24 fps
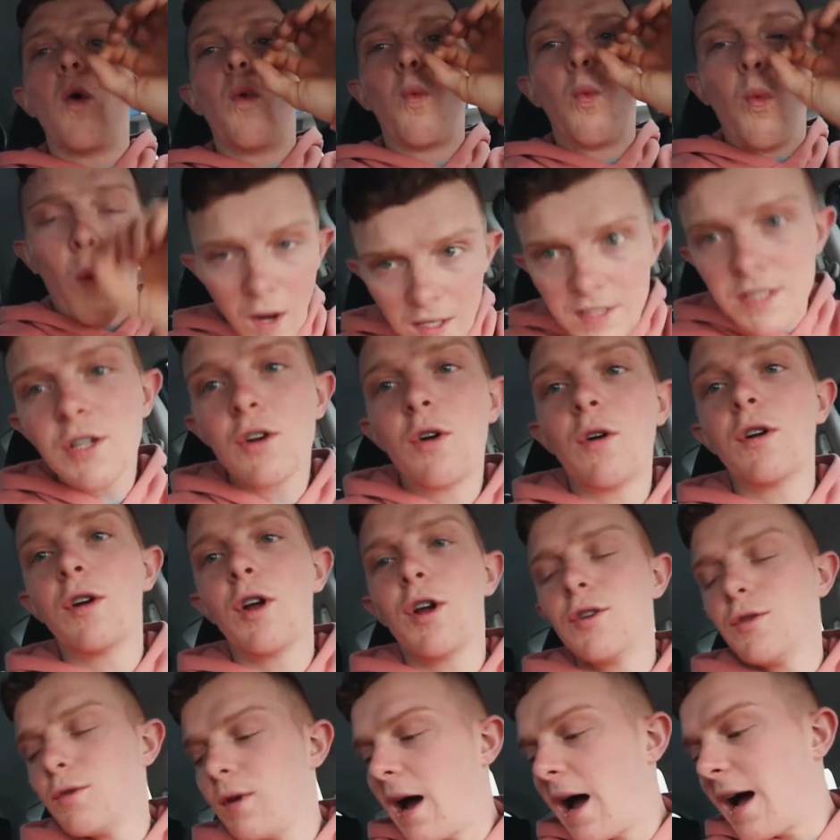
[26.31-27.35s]
What's going
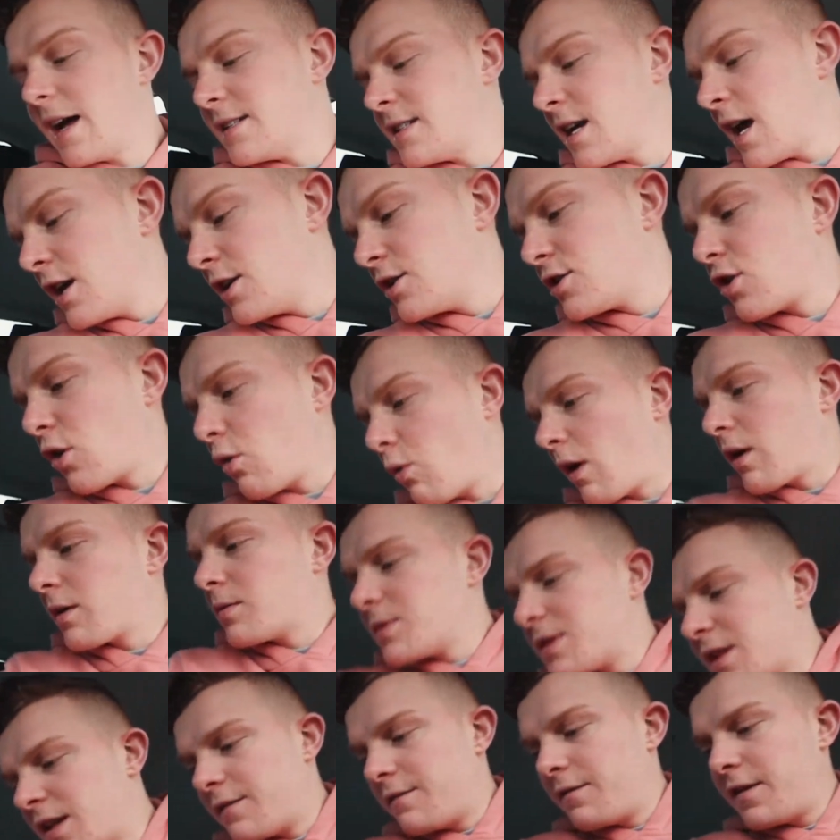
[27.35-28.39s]
on, you guys? So
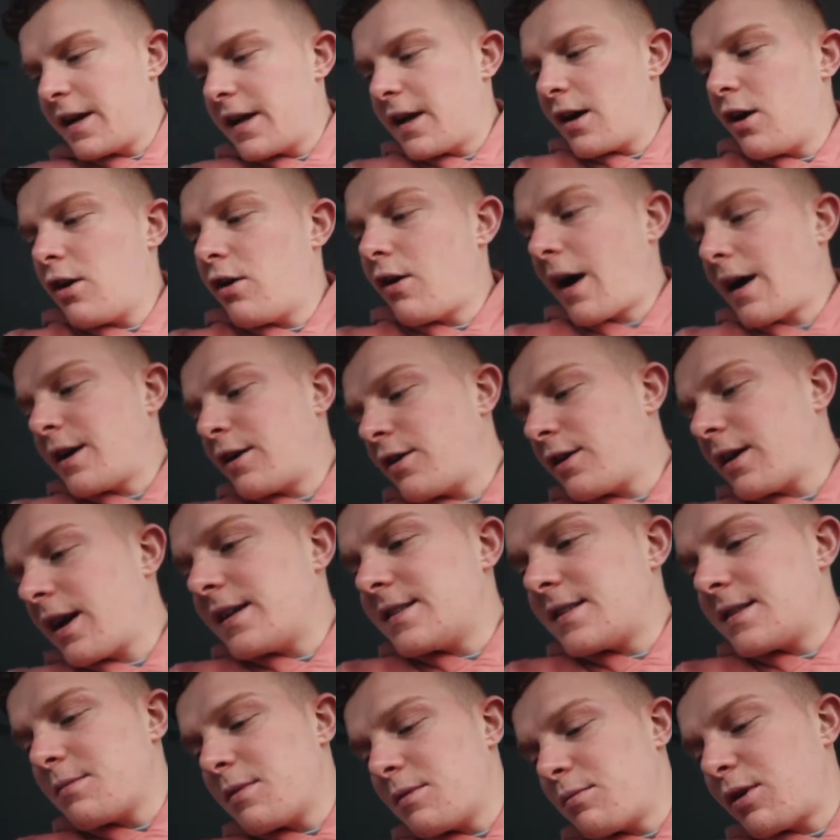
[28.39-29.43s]
welcome to the video. I know you
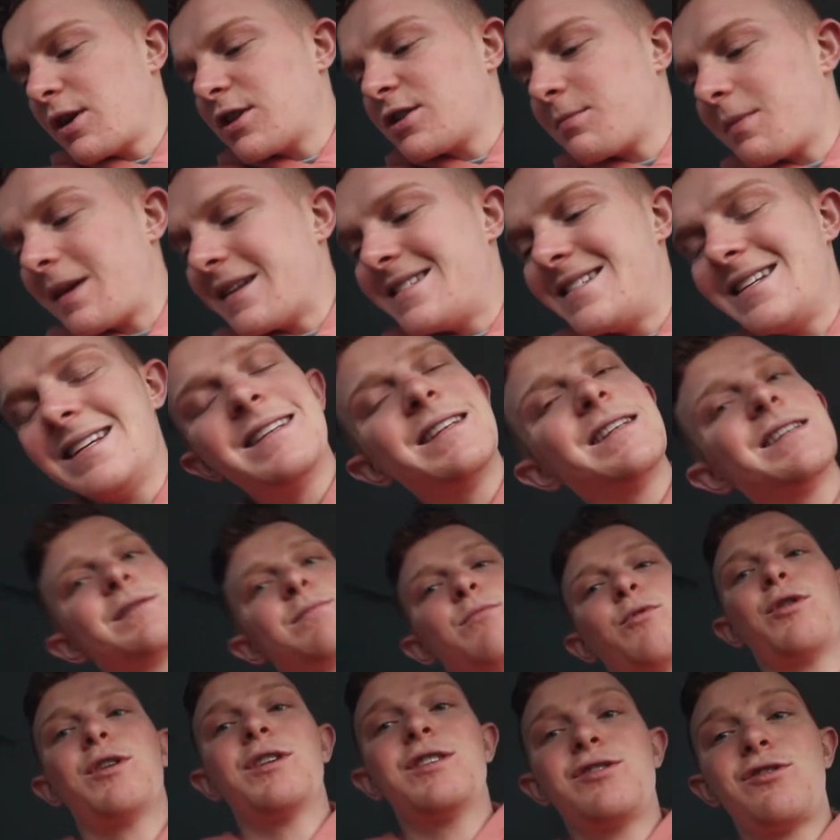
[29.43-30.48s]
guys see me brushing my teeth this
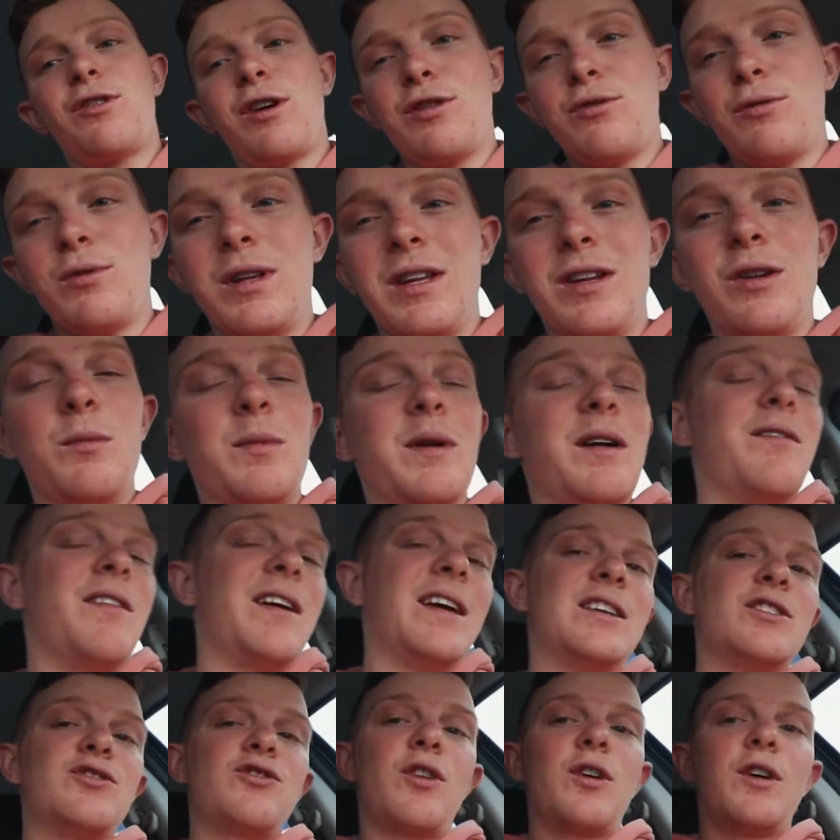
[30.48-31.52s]
morning, so I threw a little bit of
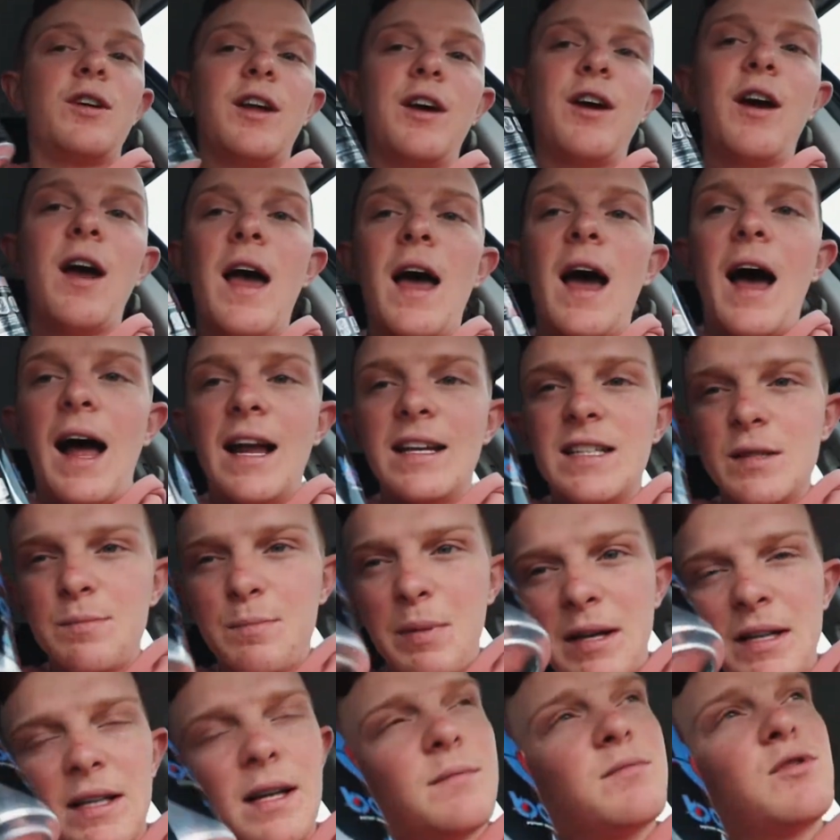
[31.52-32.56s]
an intro on there. I just
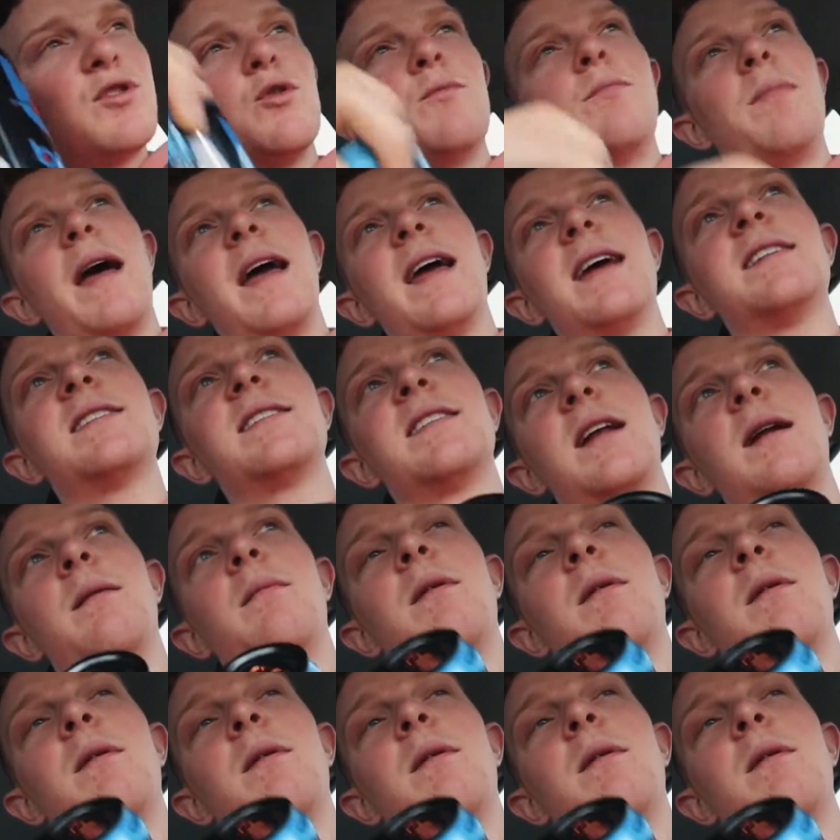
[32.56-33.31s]
picked up two bangs and